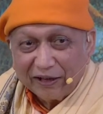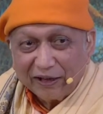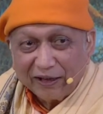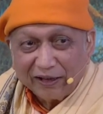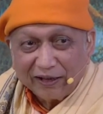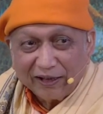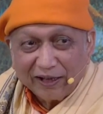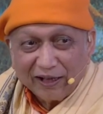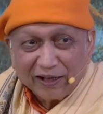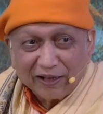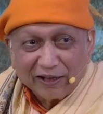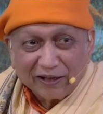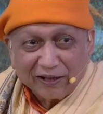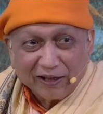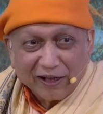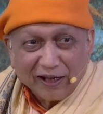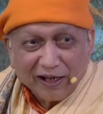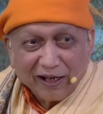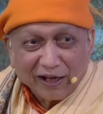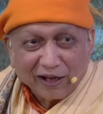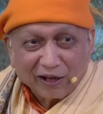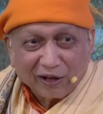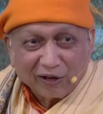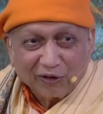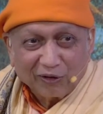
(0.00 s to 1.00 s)
uh, the,
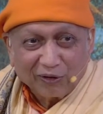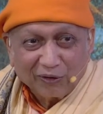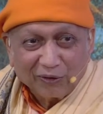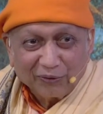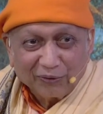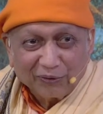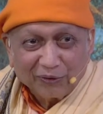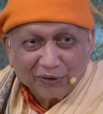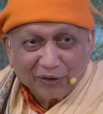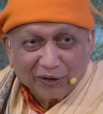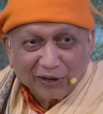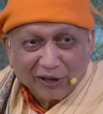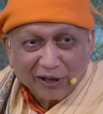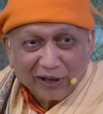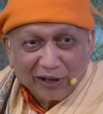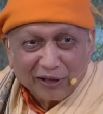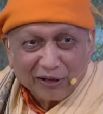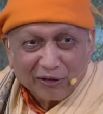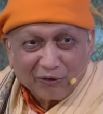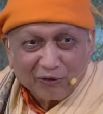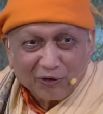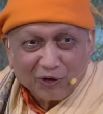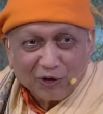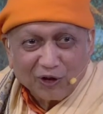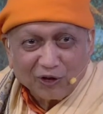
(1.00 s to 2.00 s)
their king,
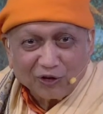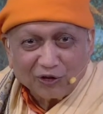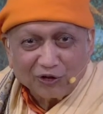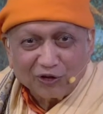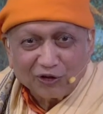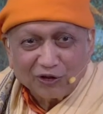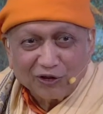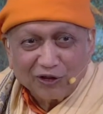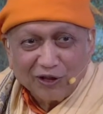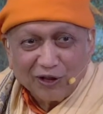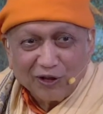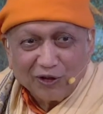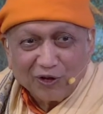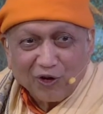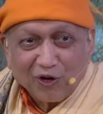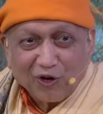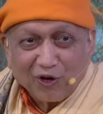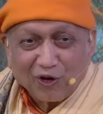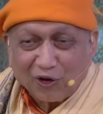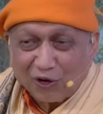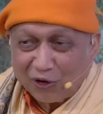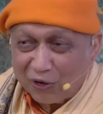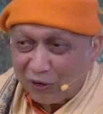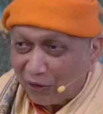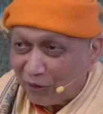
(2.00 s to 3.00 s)
uh, was the
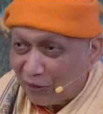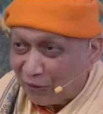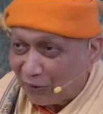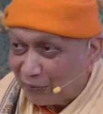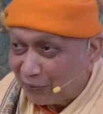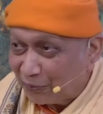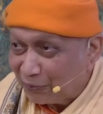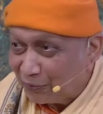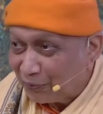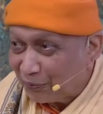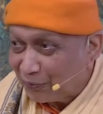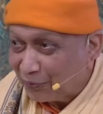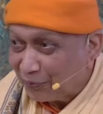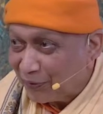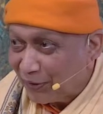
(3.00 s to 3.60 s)
Lord.